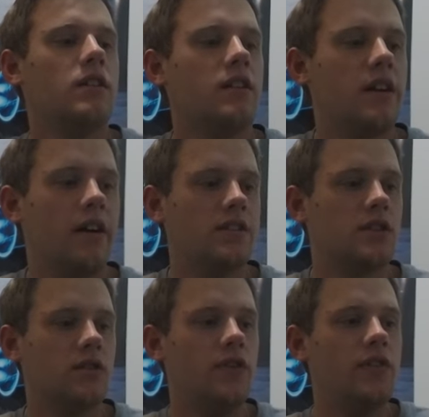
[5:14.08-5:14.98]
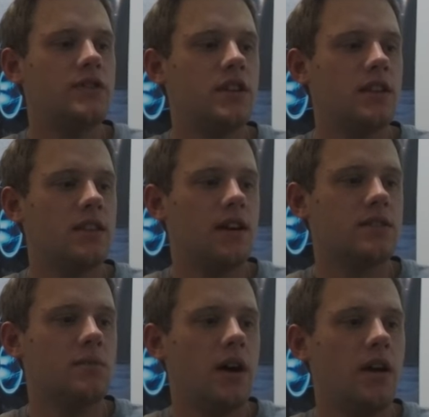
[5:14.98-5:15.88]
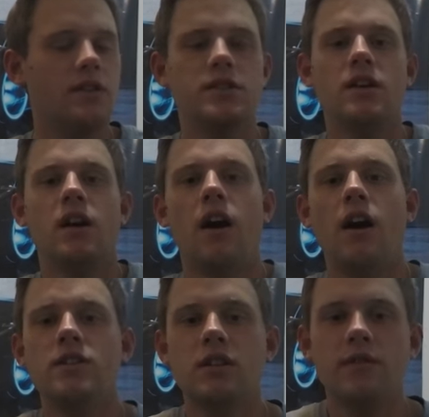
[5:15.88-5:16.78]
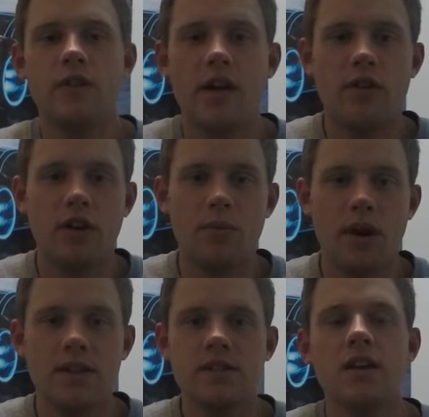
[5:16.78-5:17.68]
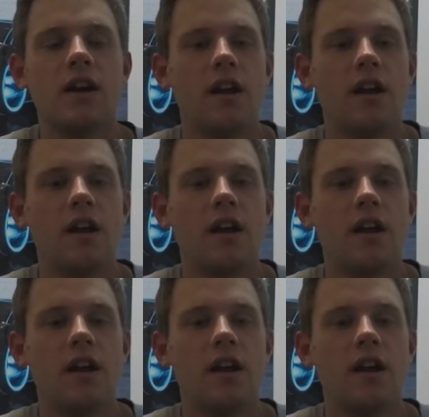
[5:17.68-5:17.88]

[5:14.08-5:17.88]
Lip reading: yeah, so 15,000 miles, 105 hard brakes,